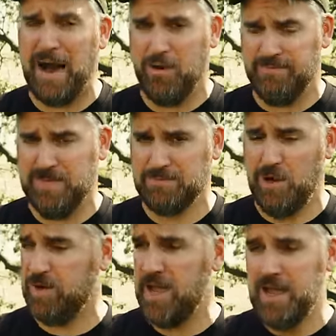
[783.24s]
power viz
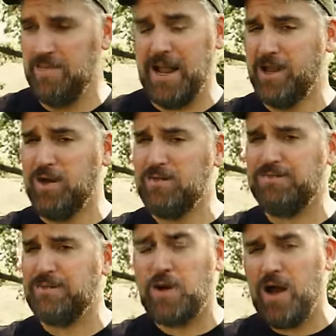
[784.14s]
mode that I couldn't
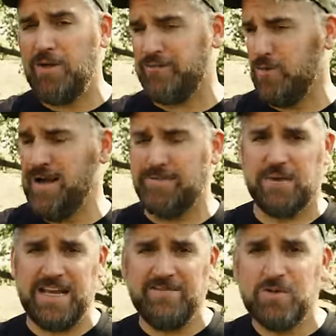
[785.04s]
figure out
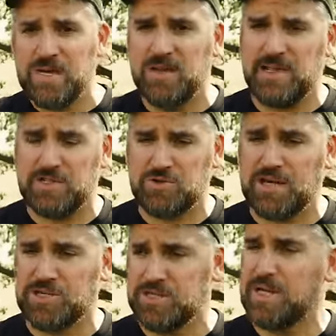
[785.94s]
forever even reading the
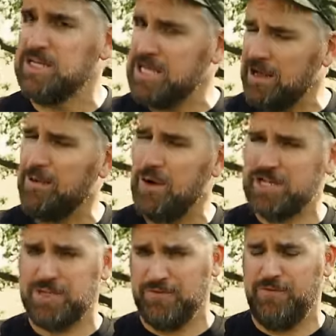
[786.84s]
instructions until I
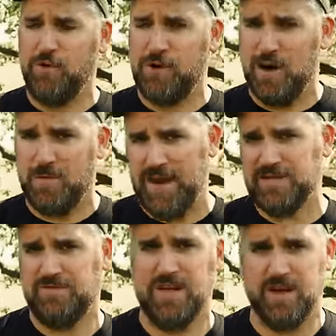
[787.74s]
watched the 4MR
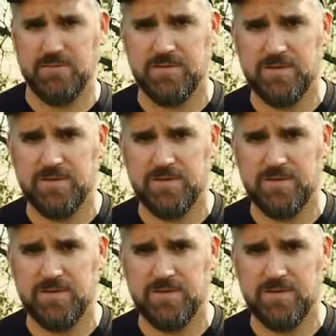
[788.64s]
Ranch video.